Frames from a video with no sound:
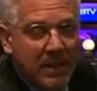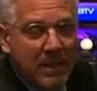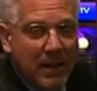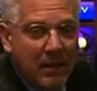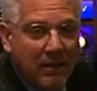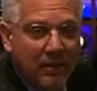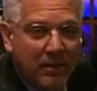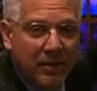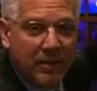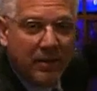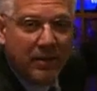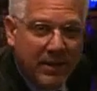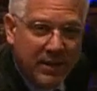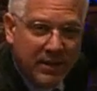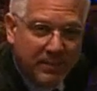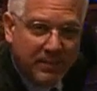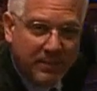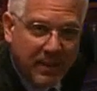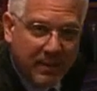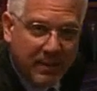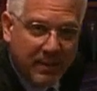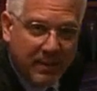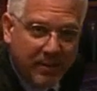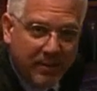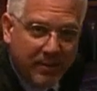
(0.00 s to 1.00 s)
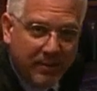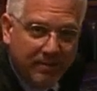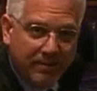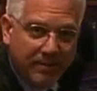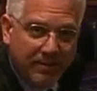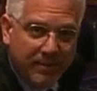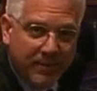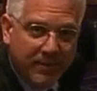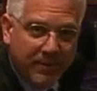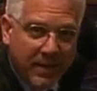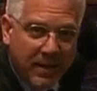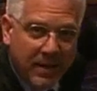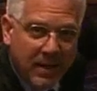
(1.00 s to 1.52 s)
Now look at these people.
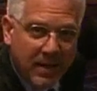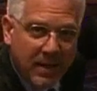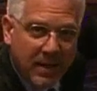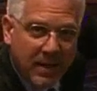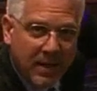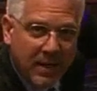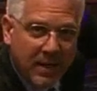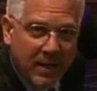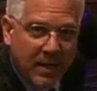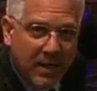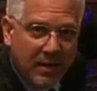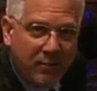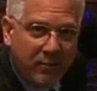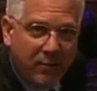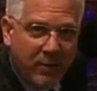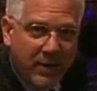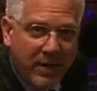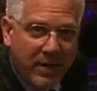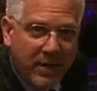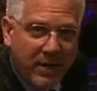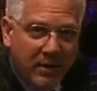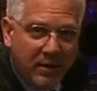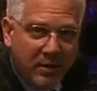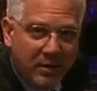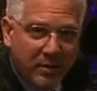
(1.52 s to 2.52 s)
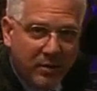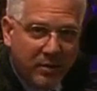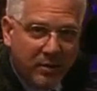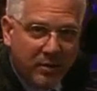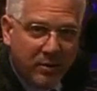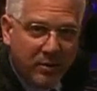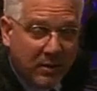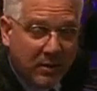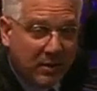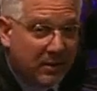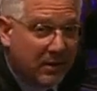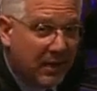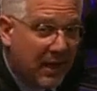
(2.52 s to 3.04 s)
If we
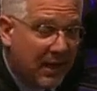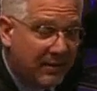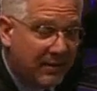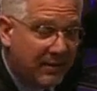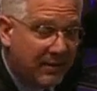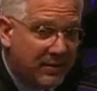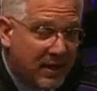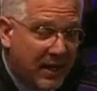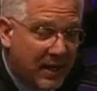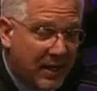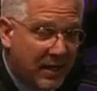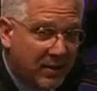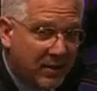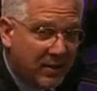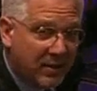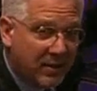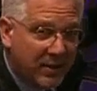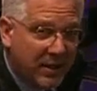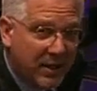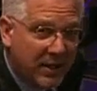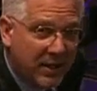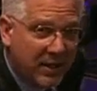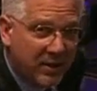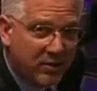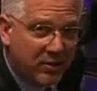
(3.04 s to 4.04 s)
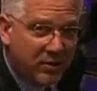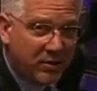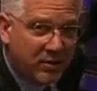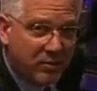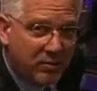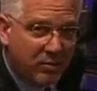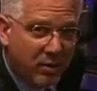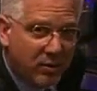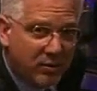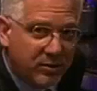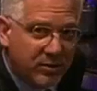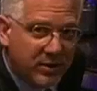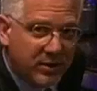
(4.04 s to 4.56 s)
include lifestyles are getting too
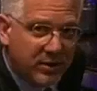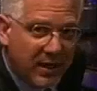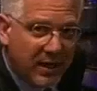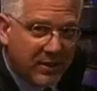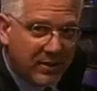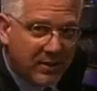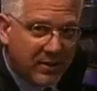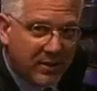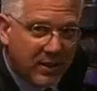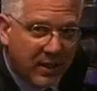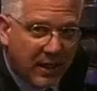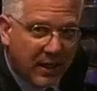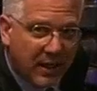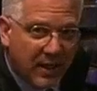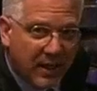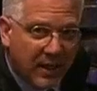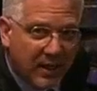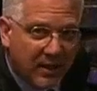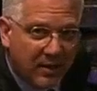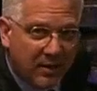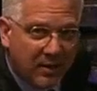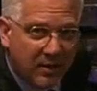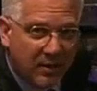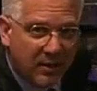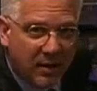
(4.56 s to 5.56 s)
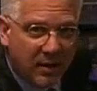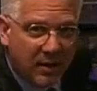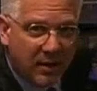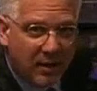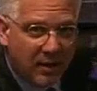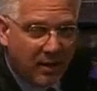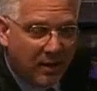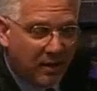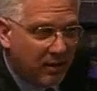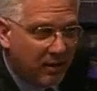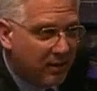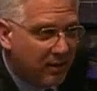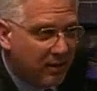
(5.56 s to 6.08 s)
grotesque and
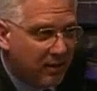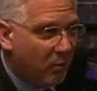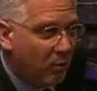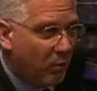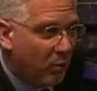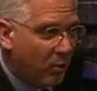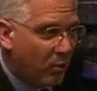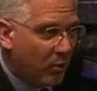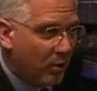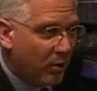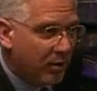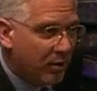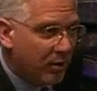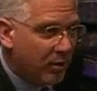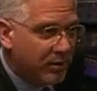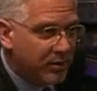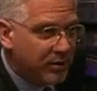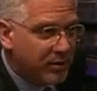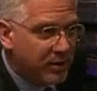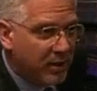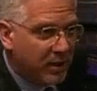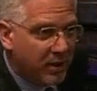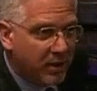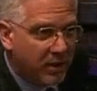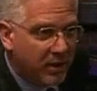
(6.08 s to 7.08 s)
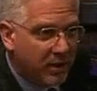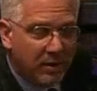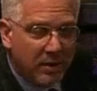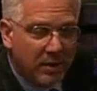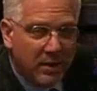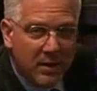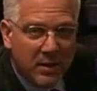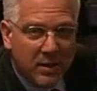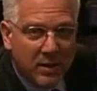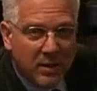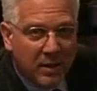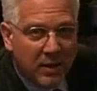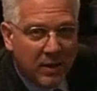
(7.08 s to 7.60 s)
the wars are
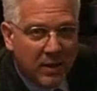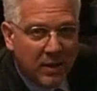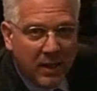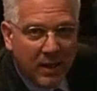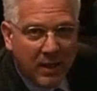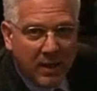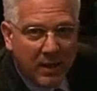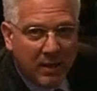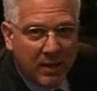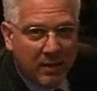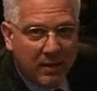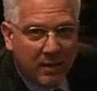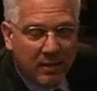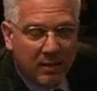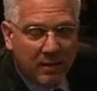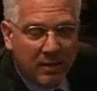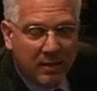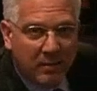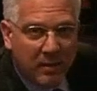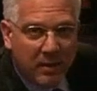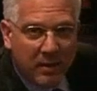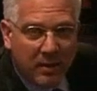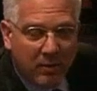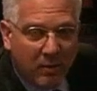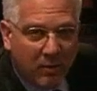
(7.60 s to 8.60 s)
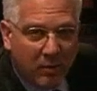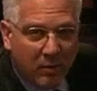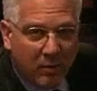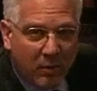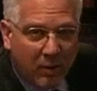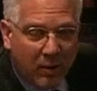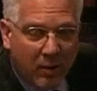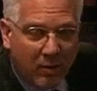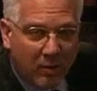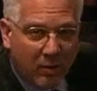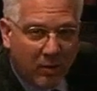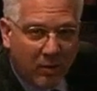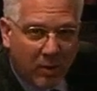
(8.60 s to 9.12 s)

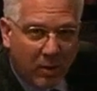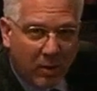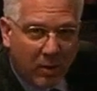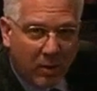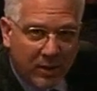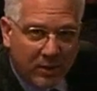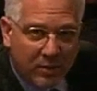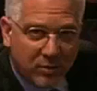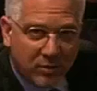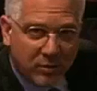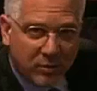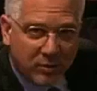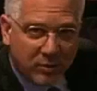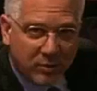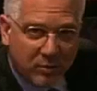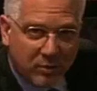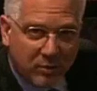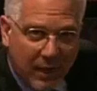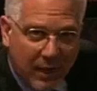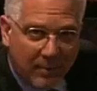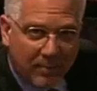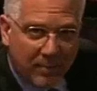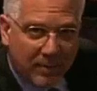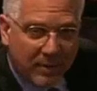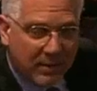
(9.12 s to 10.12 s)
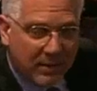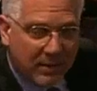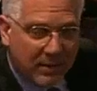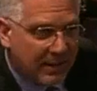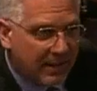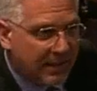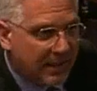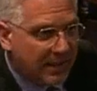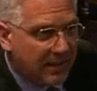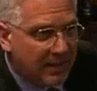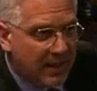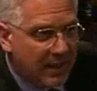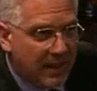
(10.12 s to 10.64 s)
growing too
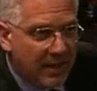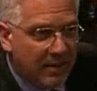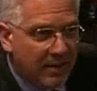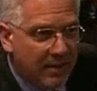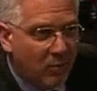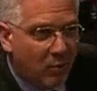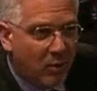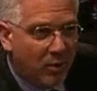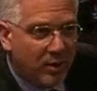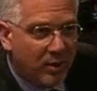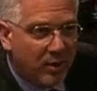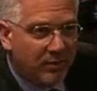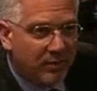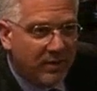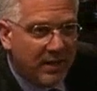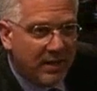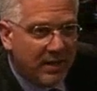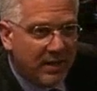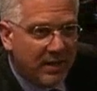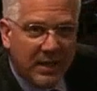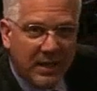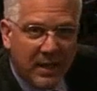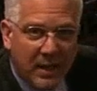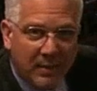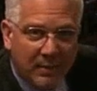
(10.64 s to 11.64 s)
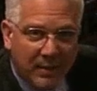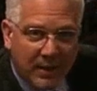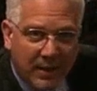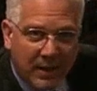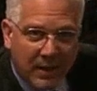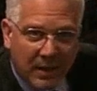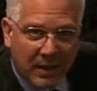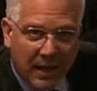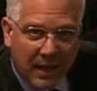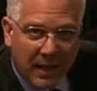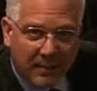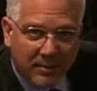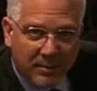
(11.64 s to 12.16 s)
rapidly, they warn of an economic
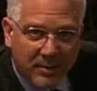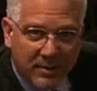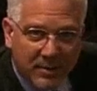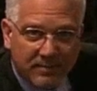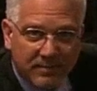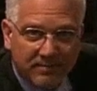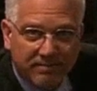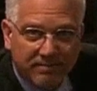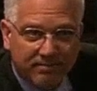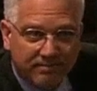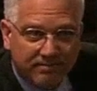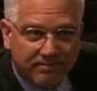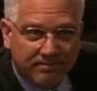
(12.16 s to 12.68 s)
collapse.